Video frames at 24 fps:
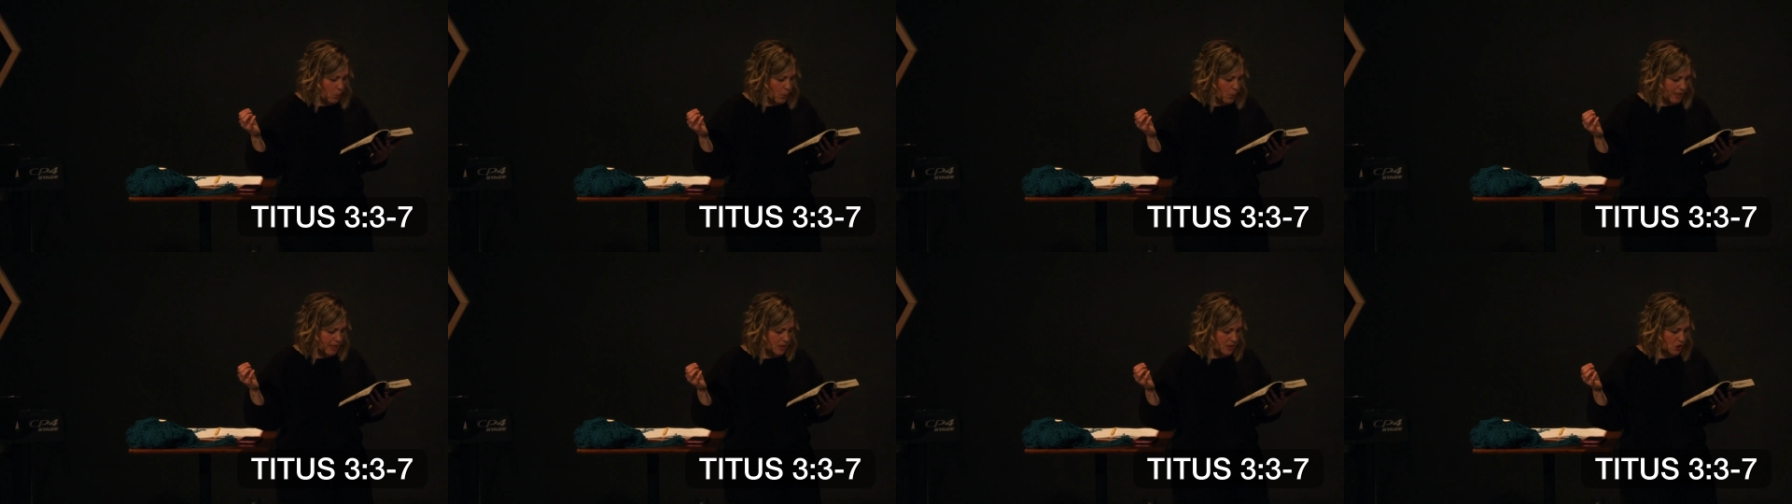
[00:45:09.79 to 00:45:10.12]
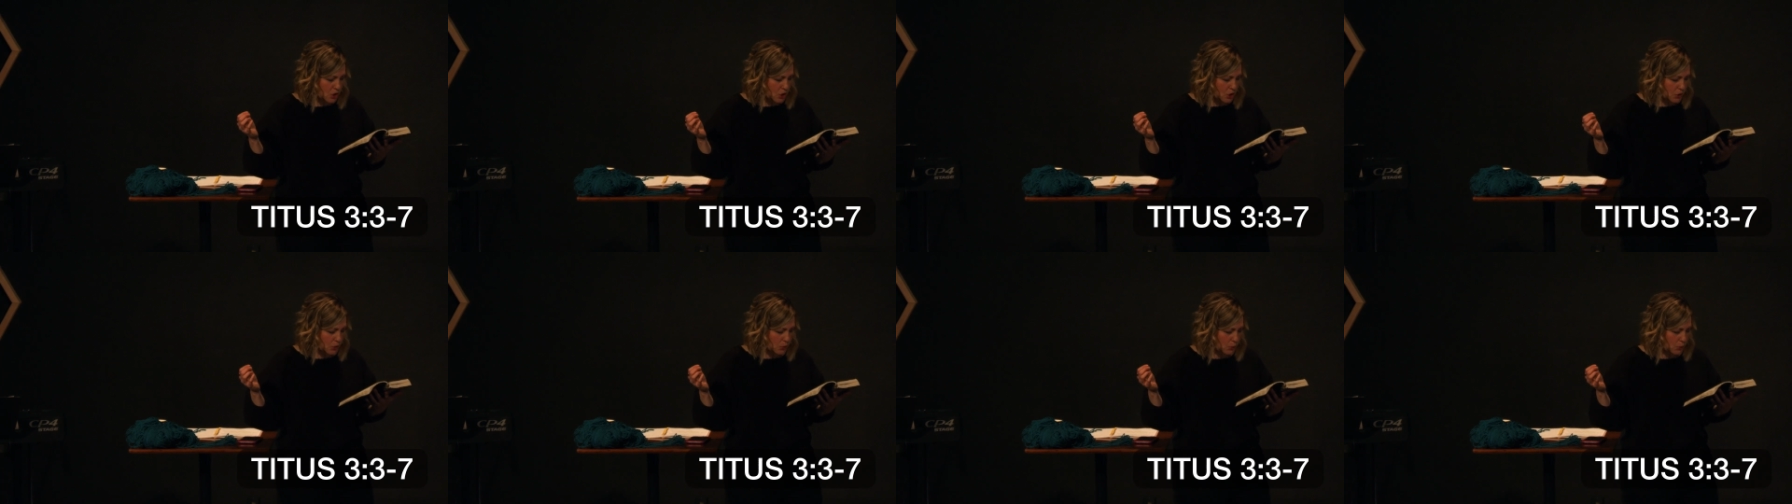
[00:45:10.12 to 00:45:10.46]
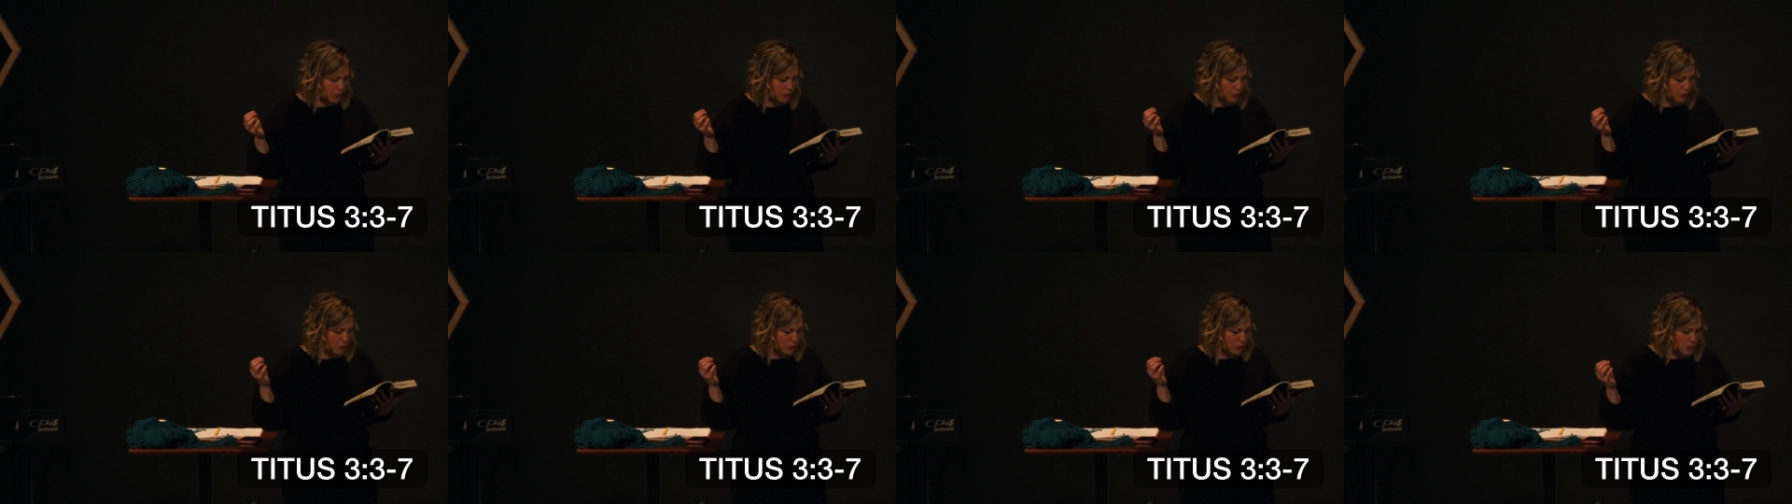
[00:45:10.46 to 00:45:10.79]
we too
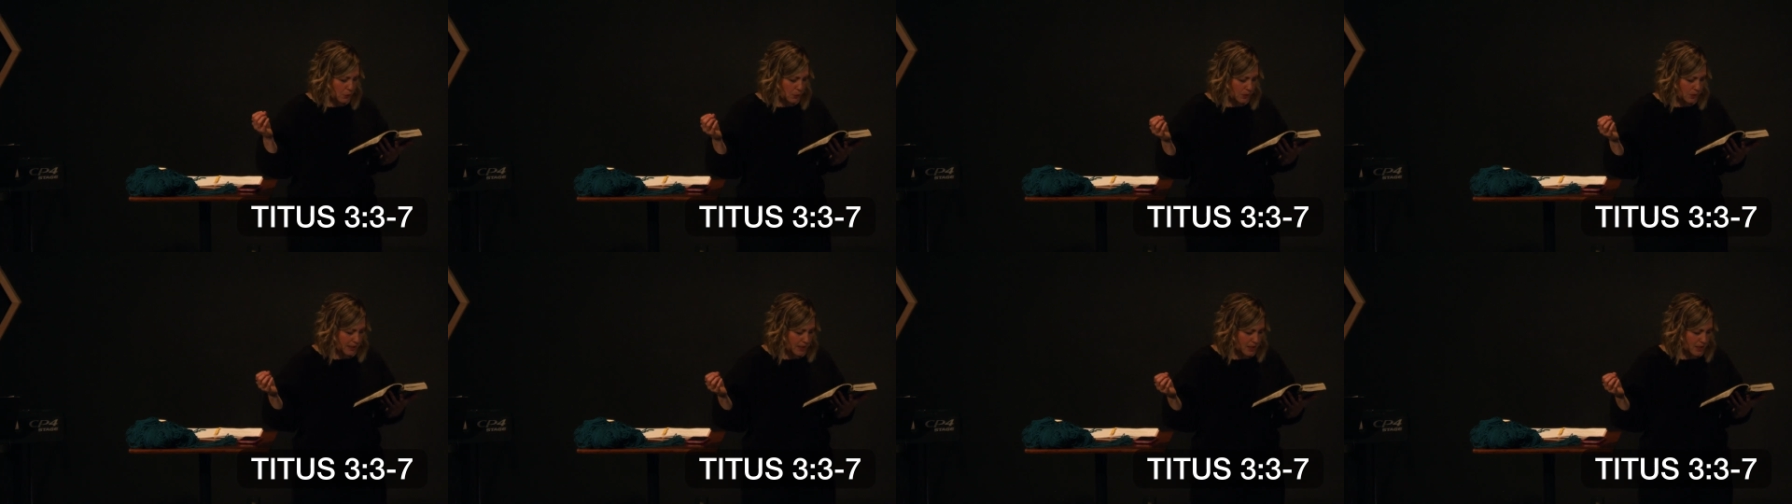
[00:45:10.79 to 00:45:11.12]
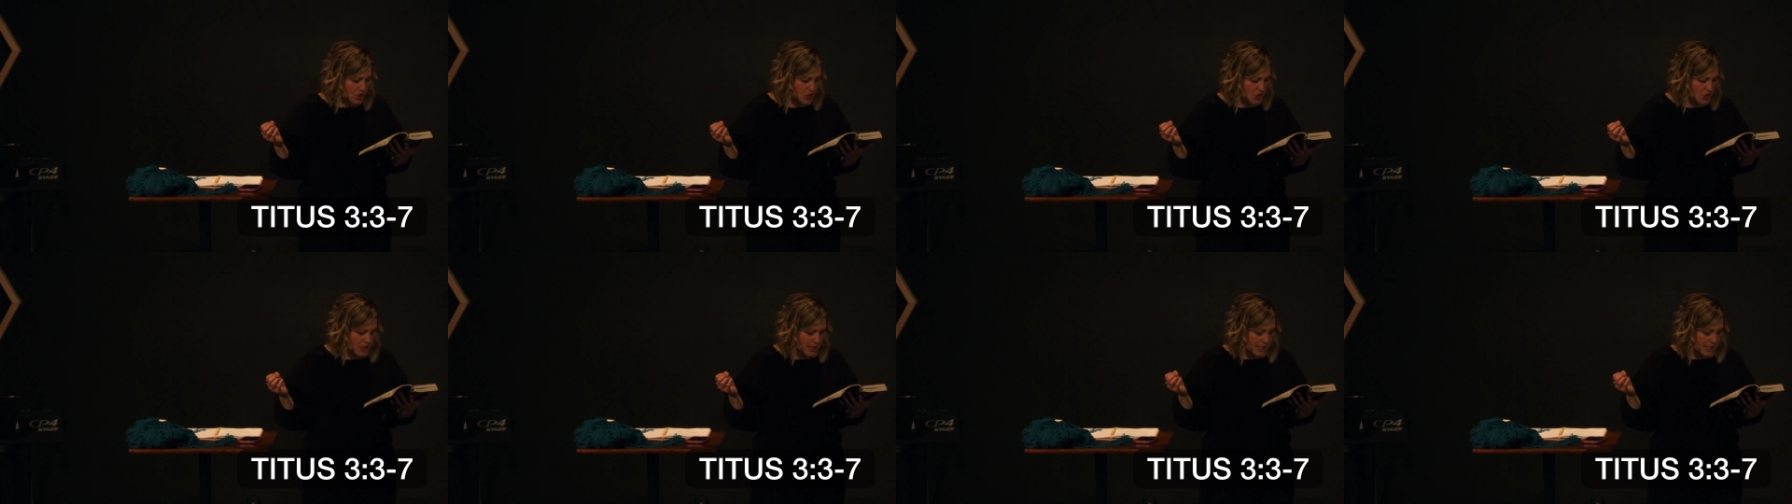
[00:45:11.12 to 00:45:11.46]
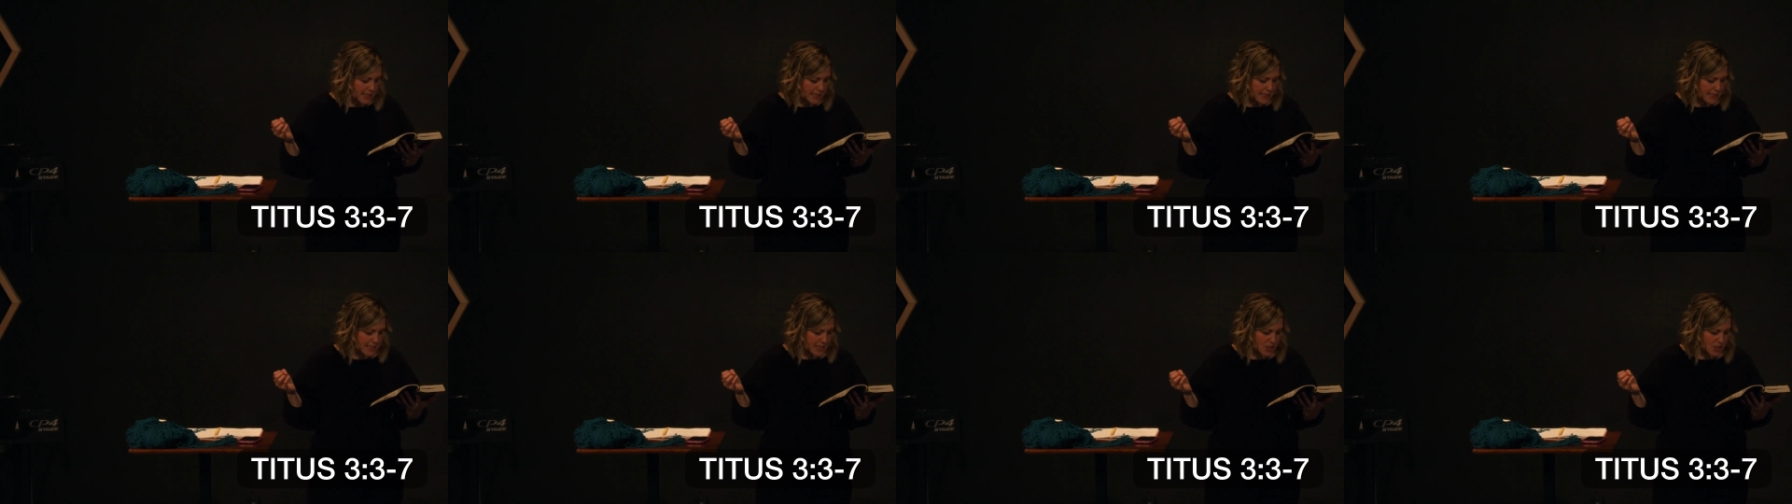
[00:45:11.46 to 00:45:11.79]
were foolish,
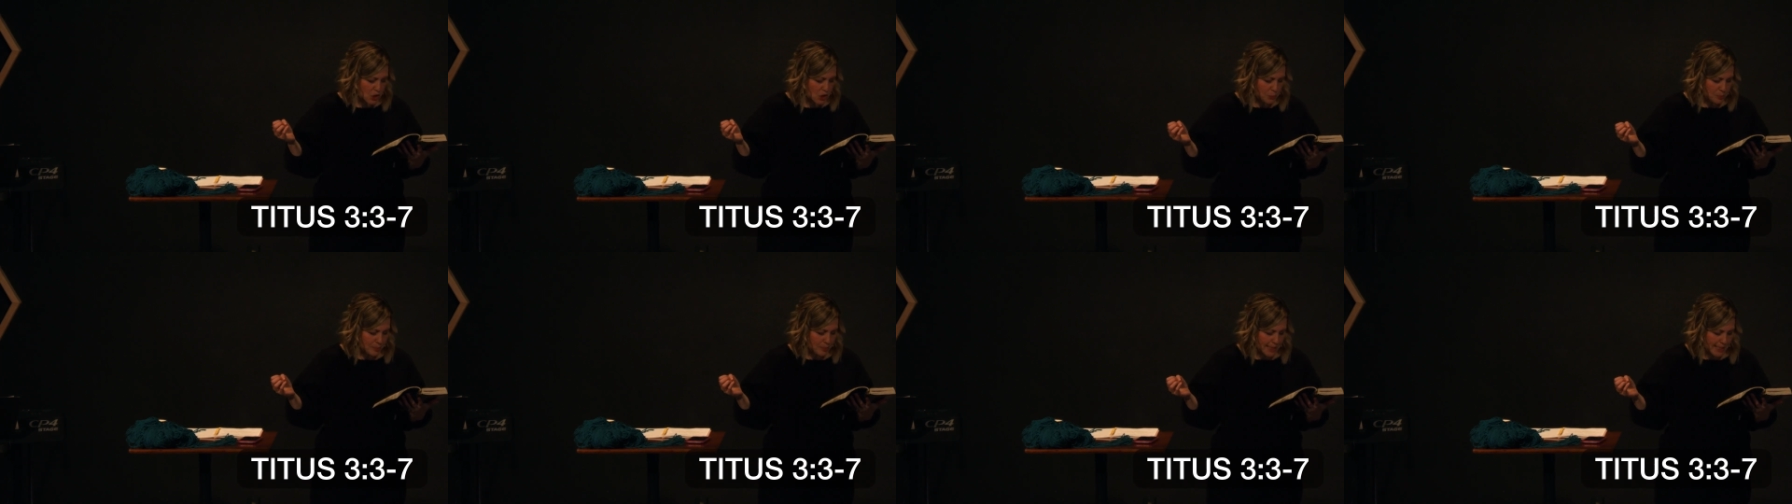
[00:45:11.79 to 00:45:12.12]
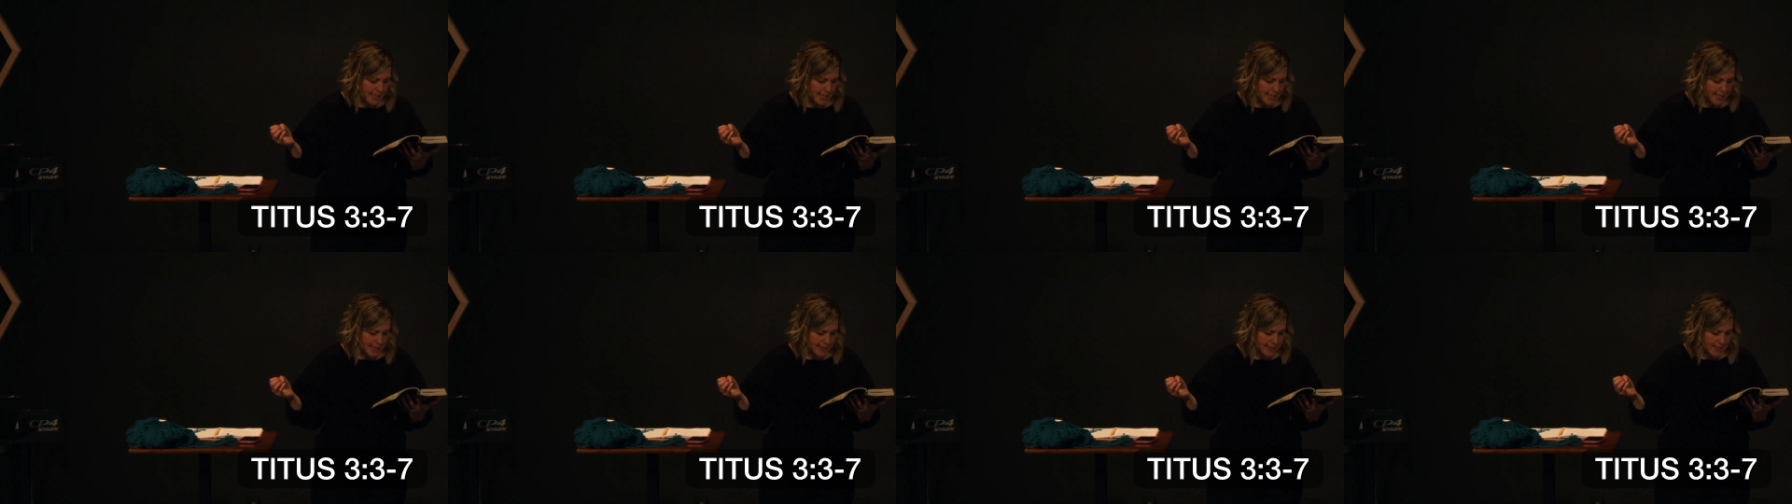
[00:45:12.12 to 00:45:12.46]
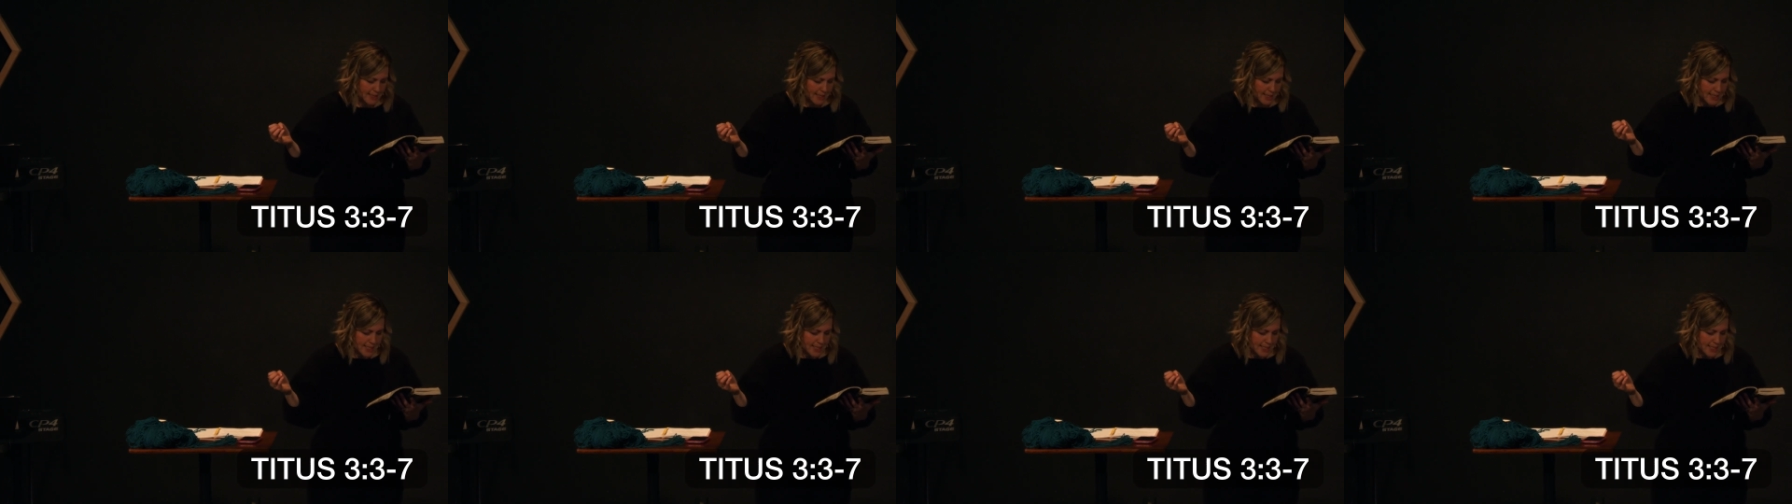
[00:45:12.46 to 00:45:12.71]
disobedient,